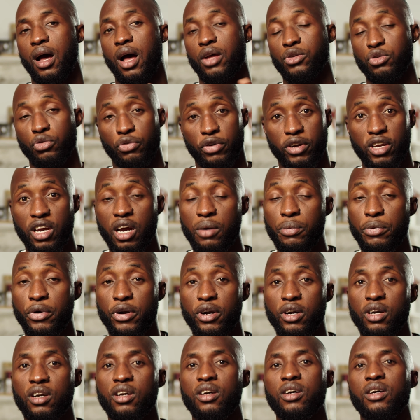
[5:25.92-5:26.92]
as a red
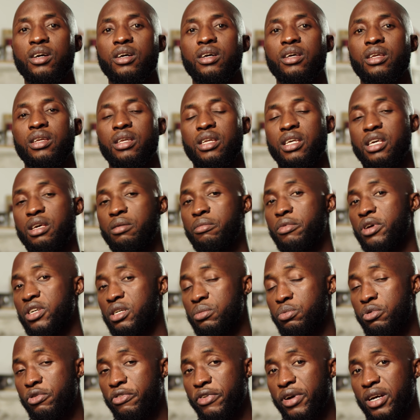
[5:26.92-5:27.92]
camera. The image
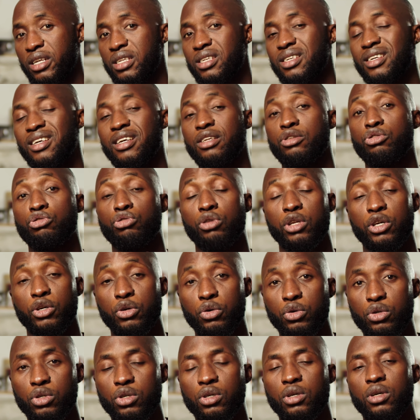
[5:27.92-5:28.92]
it provides is really
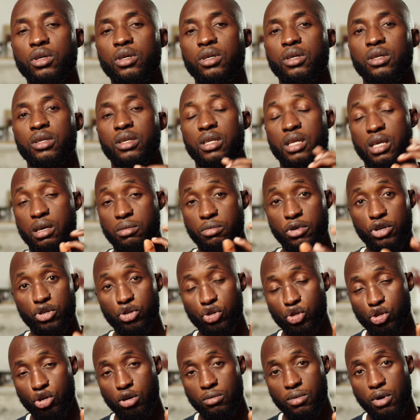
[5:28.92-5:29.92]
good. The image
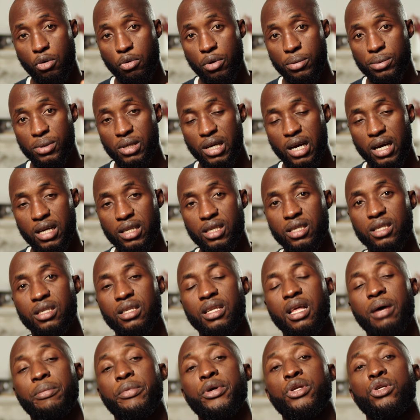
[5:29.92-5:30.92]
you saw on my website
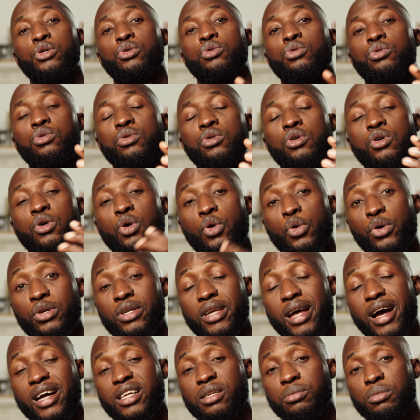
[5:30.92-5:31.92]
that made you
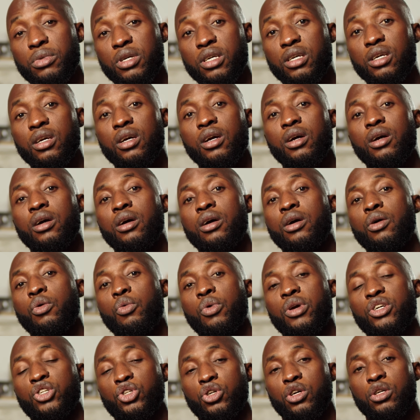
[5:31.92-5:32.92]
contact me
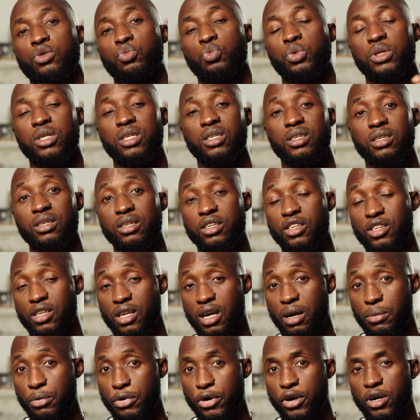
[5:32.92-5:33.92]
were shot with this
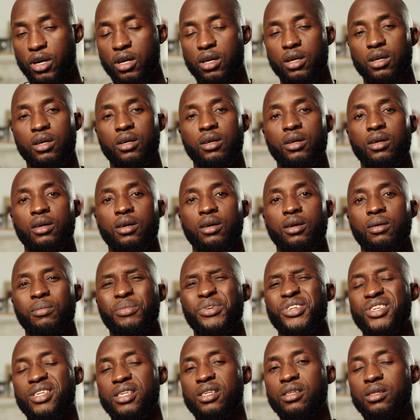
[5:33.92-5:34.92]
camera,
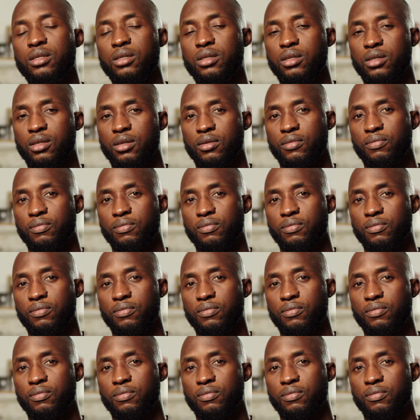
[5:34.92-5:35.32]
but still,